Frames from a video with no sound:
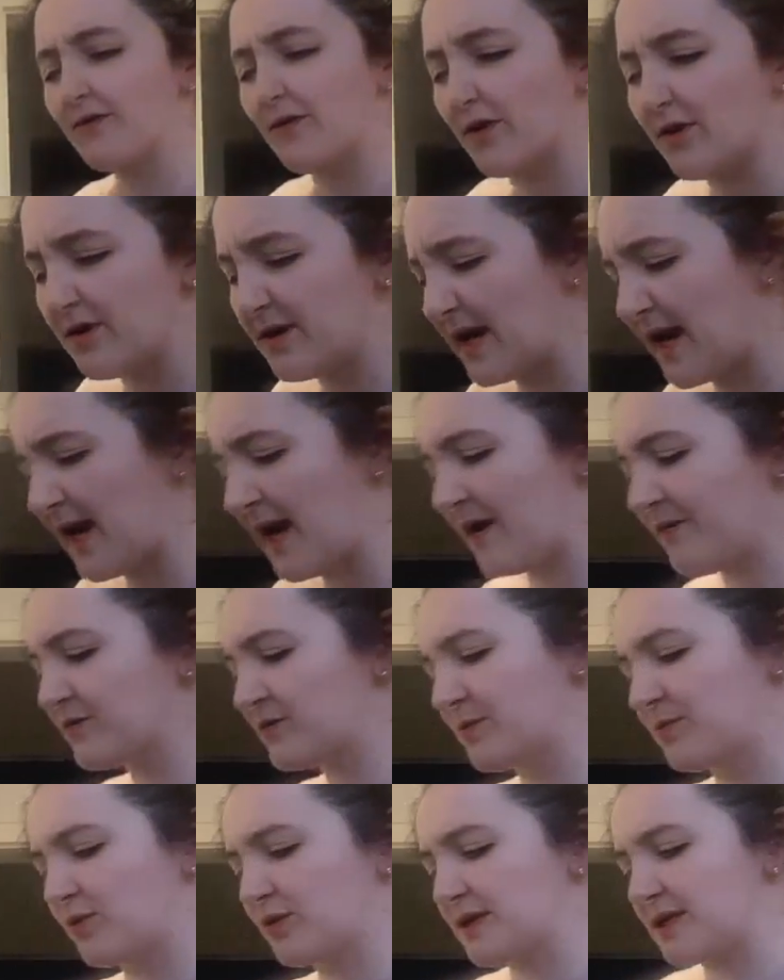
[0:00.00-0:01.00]
or I have
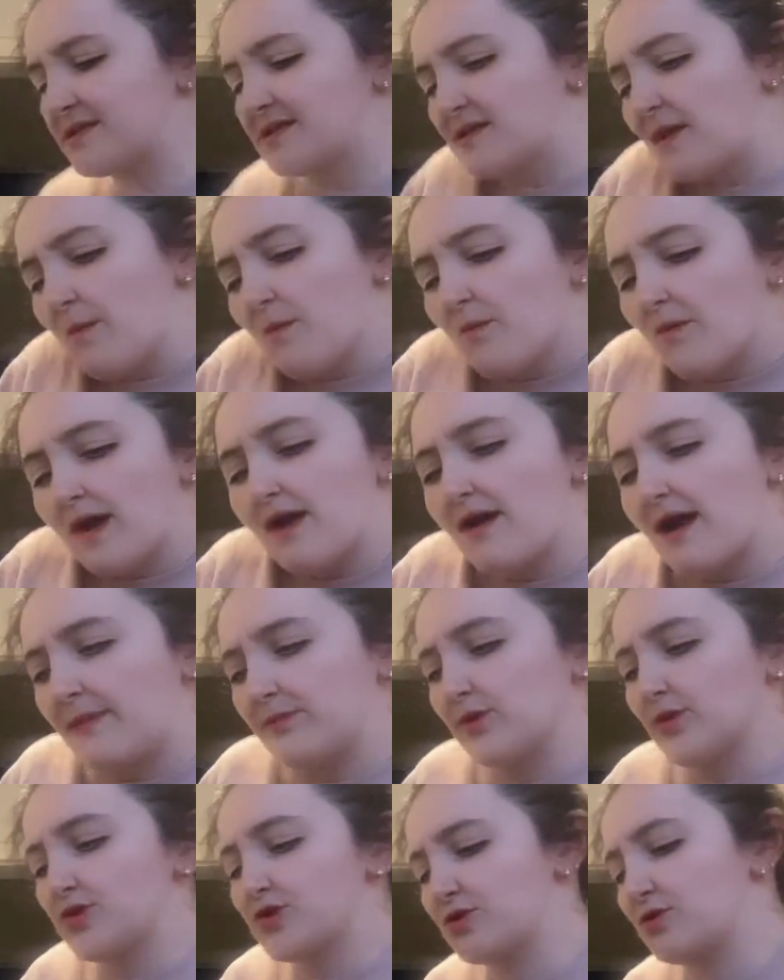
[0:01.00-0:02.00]
to put it somewhere,
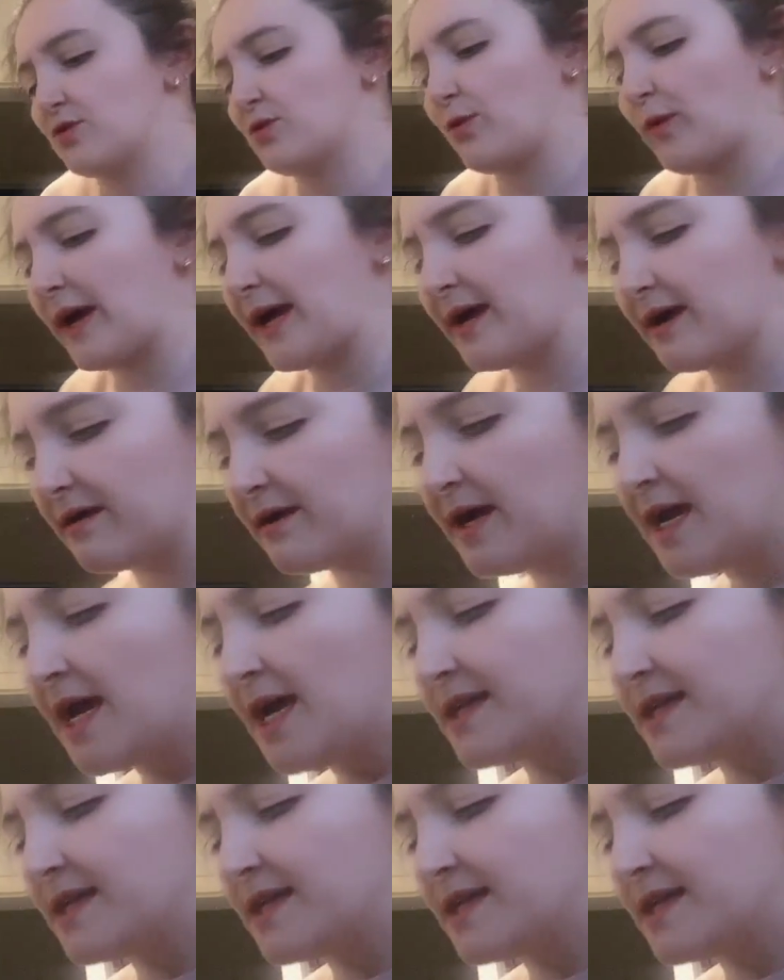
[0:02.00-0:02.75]
I'm not sure where,